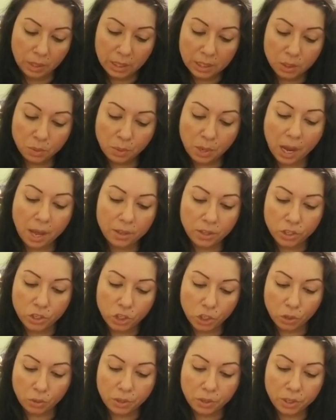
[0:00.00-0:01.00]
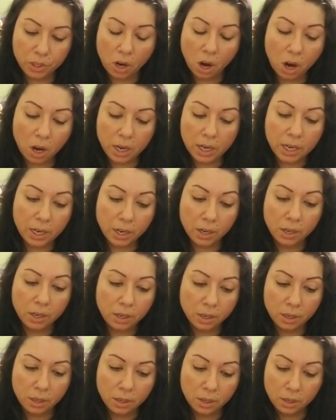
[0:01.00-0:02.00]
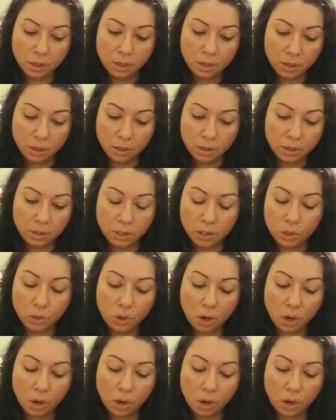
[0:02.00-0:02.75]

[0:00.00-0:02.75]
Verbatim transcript: So we got the children card here. Two